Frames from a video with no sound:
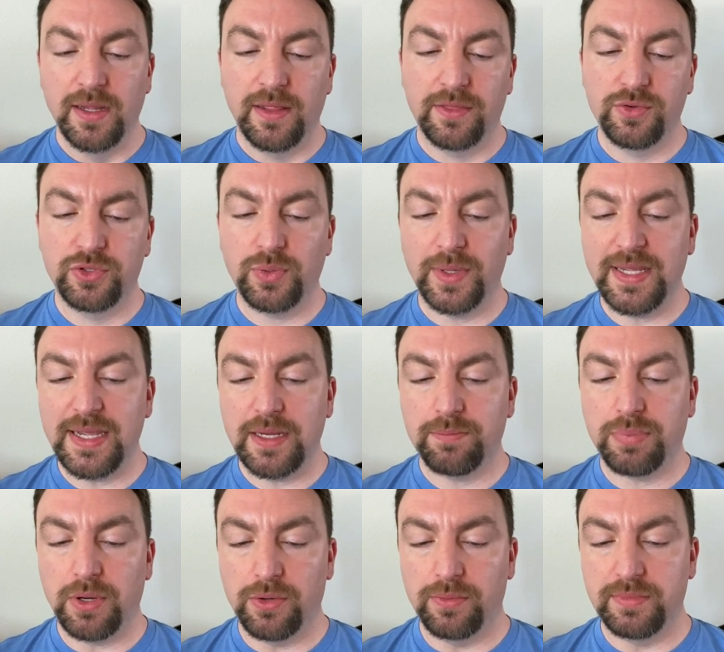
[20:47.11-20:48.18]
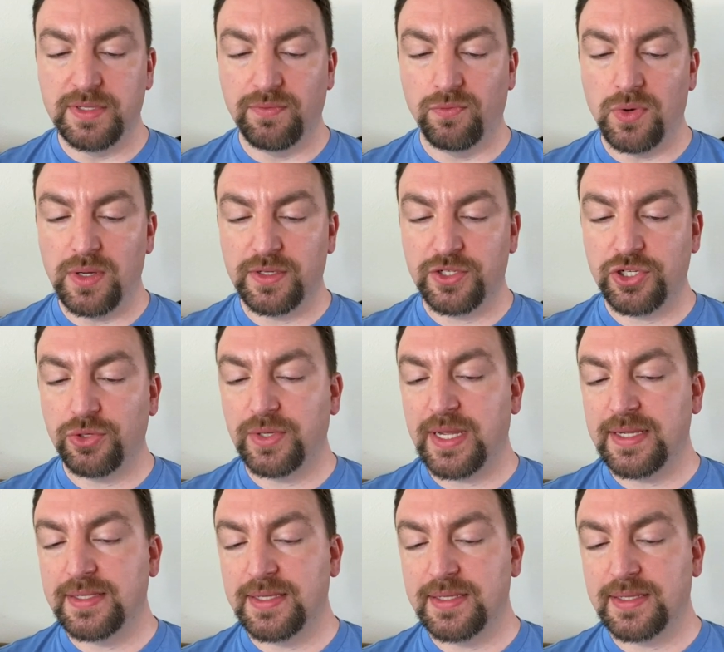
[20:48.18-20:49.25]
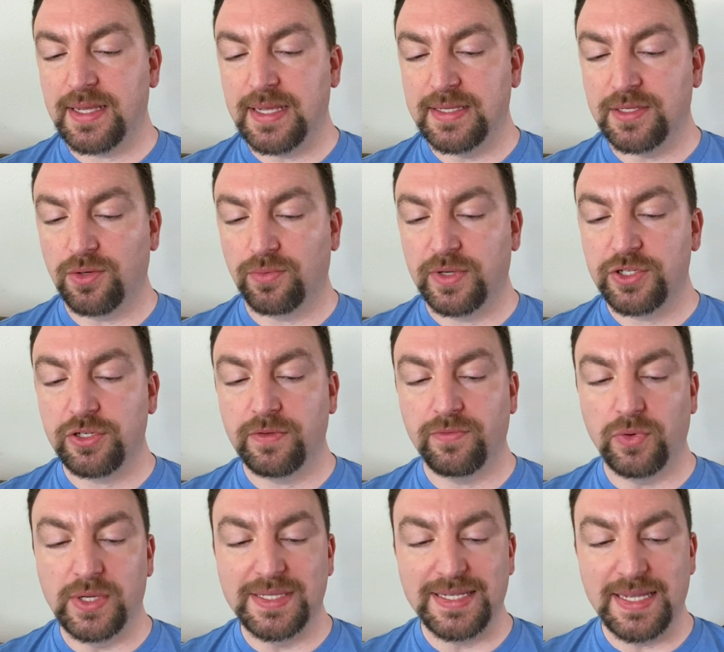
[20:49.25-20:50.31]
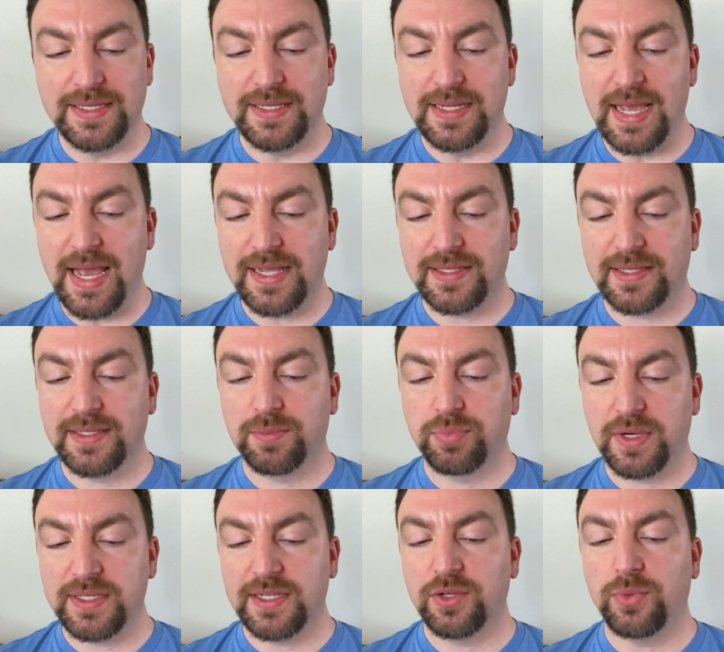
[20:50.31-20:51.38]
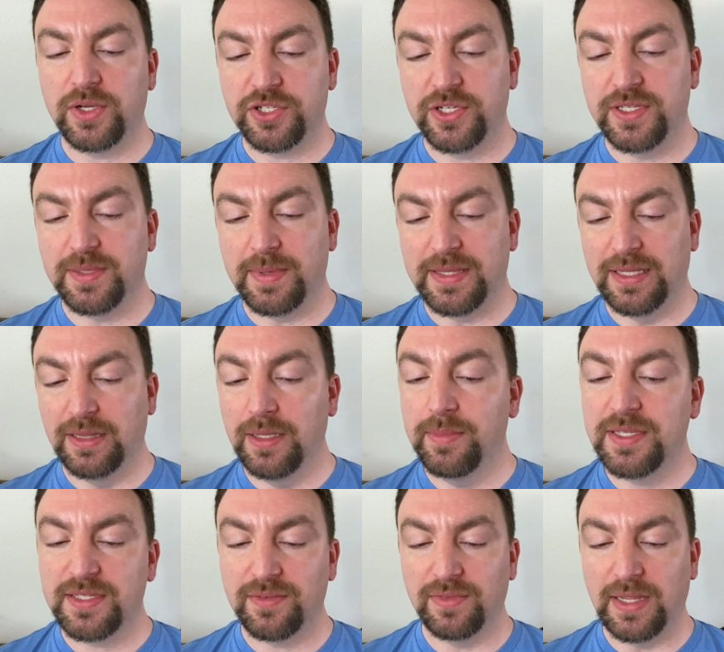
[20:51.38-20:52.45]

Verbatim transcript: Through 28 poems, Vuong showcases his original voice as he asks pressing questions about the limits of